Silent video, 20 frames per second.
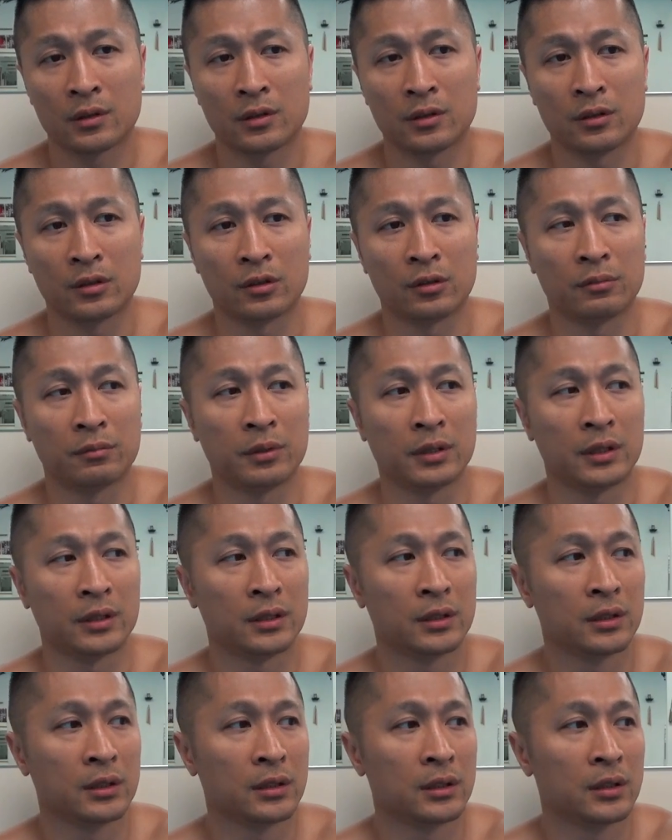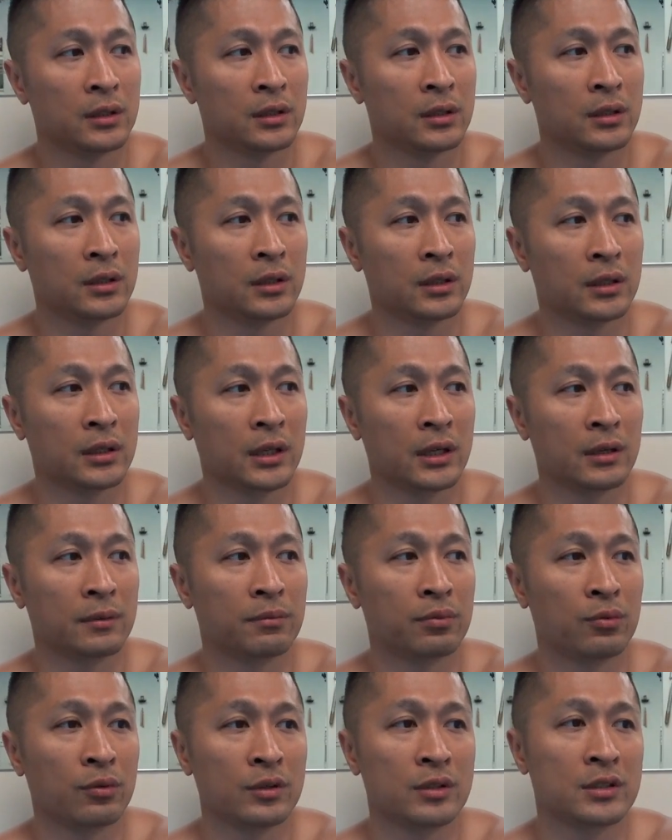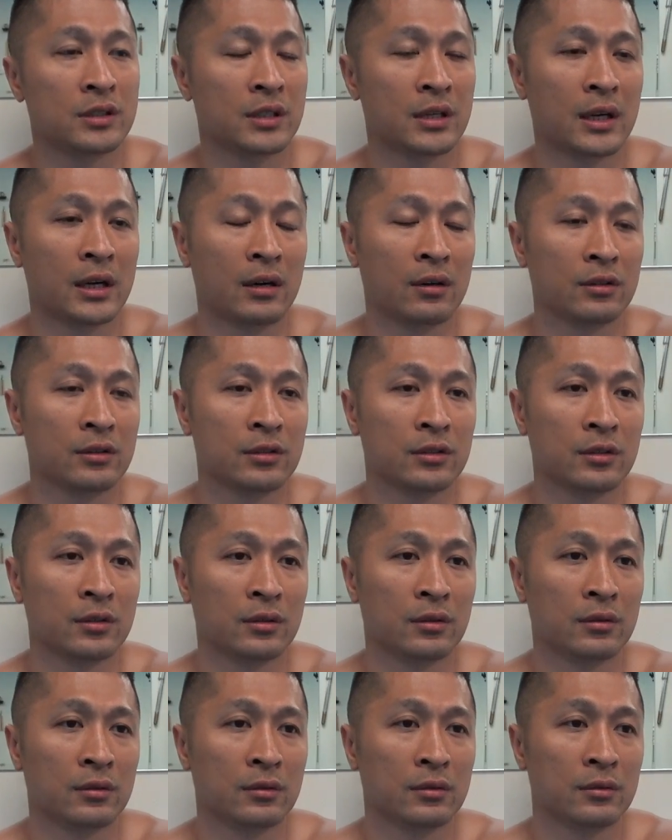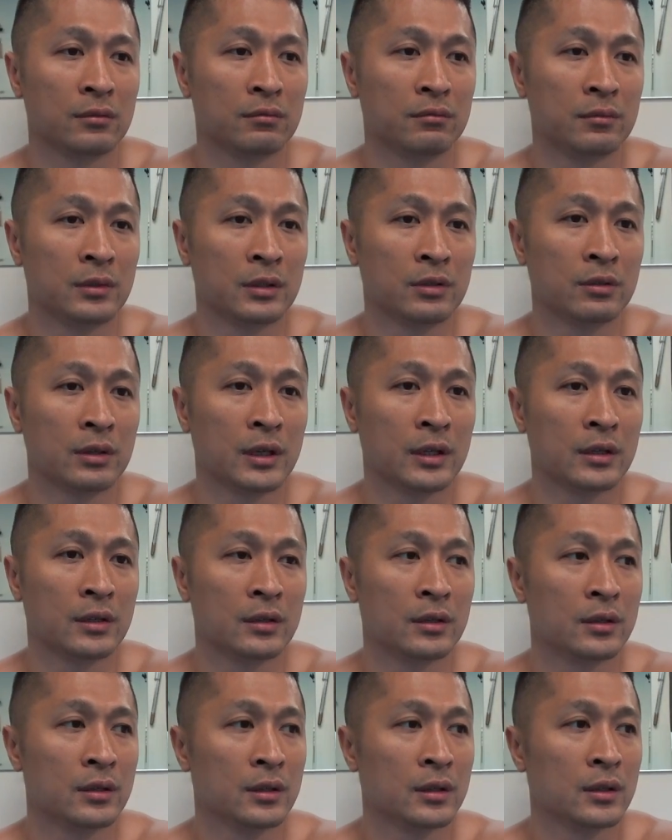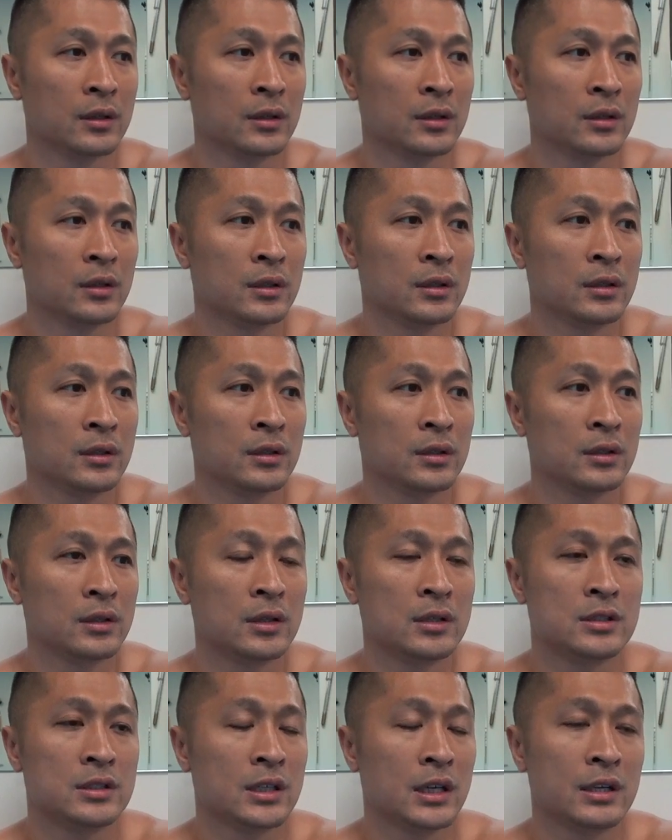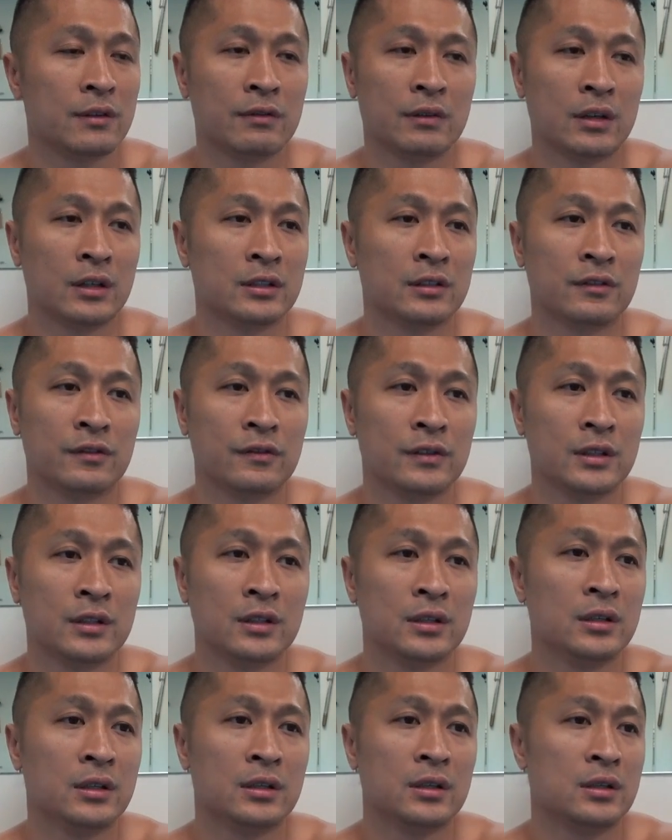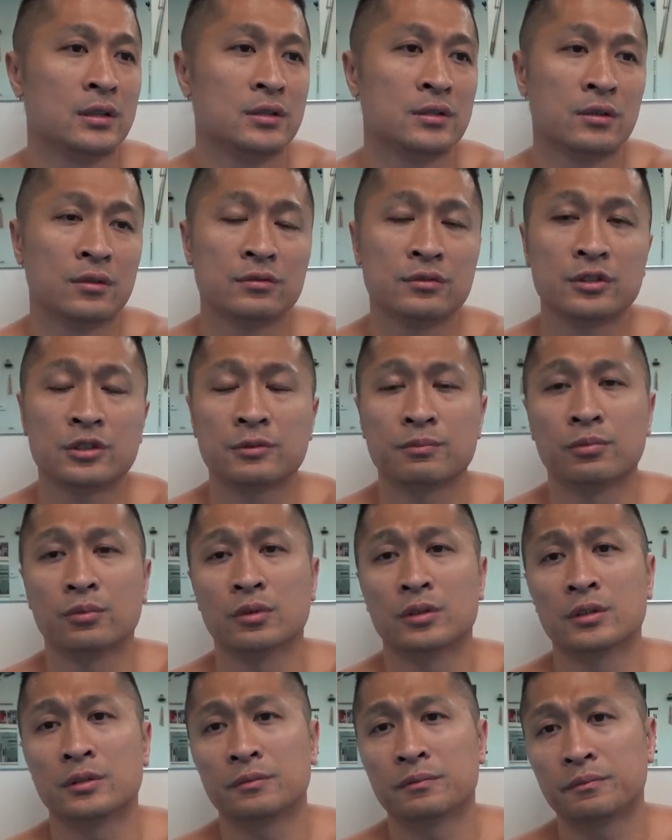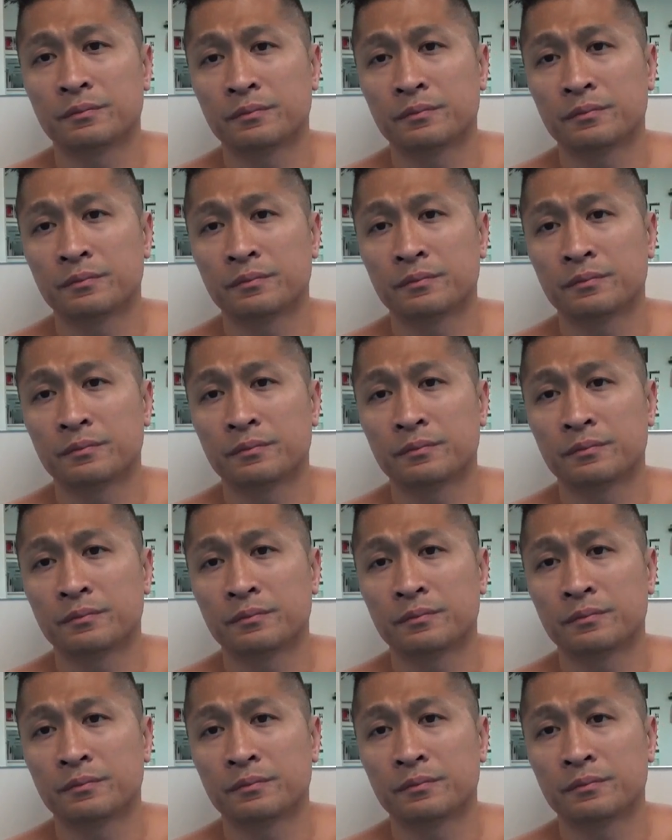You know, but it kind of points it out. You know, McGregor, he's not even undefeated in his own sport.